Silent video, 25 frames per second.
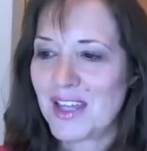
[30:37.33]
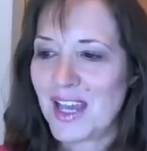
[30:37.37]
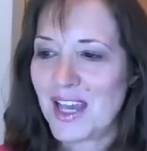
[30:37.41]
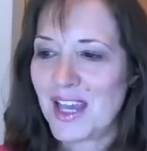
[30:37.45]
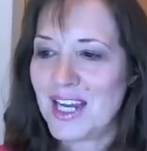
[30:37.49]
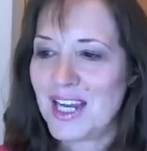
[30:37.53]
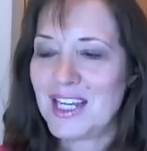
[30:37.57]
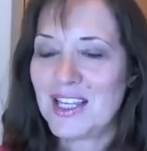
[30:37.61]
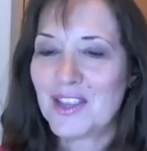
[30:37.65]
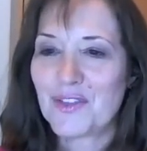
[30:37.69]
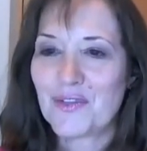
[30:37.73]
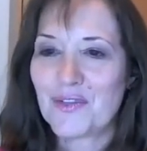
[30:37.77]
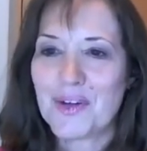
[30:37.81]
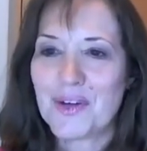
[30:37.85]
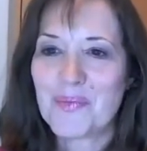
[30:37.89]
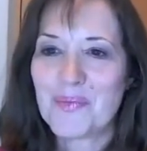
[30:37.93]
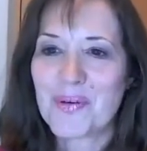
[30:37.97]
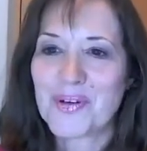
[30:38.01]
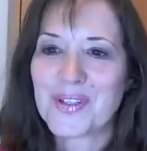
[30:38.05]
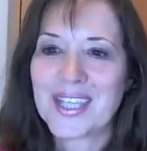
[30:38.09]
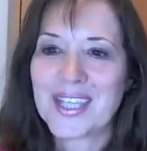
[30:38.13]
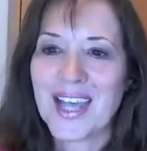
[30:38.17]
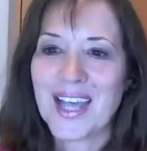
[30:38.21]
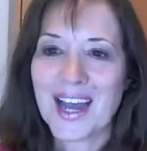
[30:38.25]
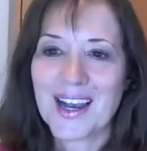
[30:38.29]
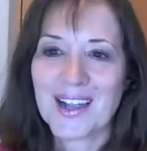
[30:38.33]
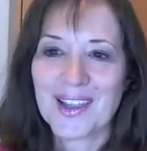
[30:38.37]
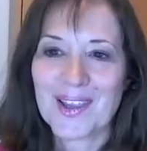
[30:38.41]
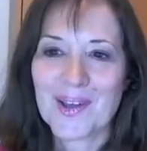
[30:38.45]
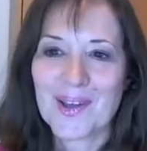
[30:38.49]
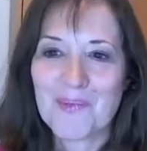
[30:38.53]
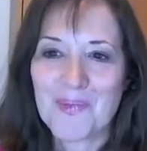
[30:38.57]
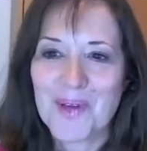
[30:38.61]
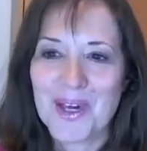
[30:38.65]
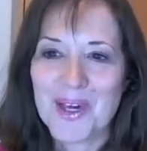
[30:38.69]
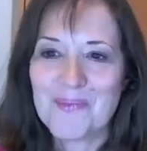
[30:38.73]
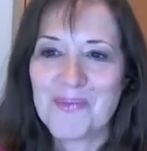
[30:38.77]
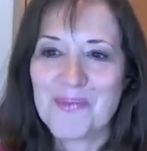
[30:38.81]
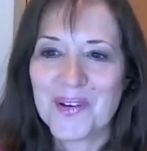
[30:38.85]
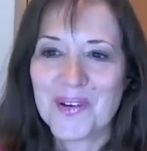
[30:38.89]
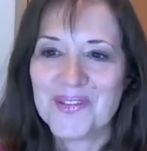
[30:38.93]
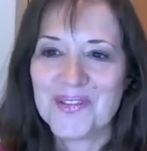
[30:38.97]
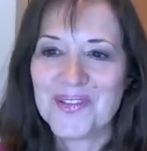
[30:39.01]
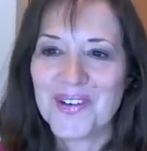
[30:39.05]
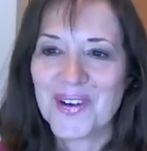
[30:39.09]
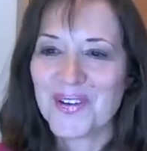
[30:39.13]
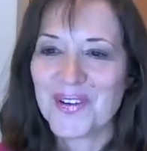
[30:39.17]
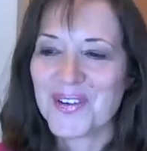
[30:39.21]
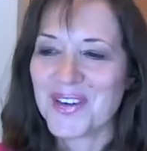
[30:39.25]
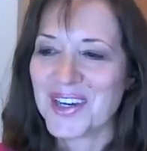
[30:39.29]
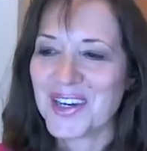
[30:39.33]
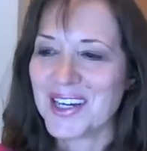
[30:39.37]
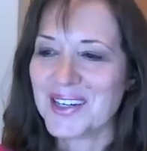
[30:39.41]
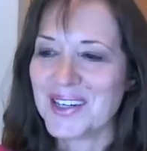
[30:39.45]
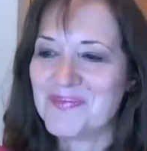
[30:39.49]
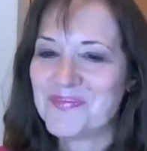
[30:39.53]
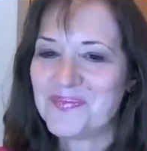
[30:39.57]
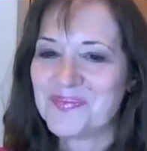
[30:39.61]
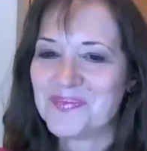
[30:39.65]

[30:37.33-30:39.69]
83% of the people voting.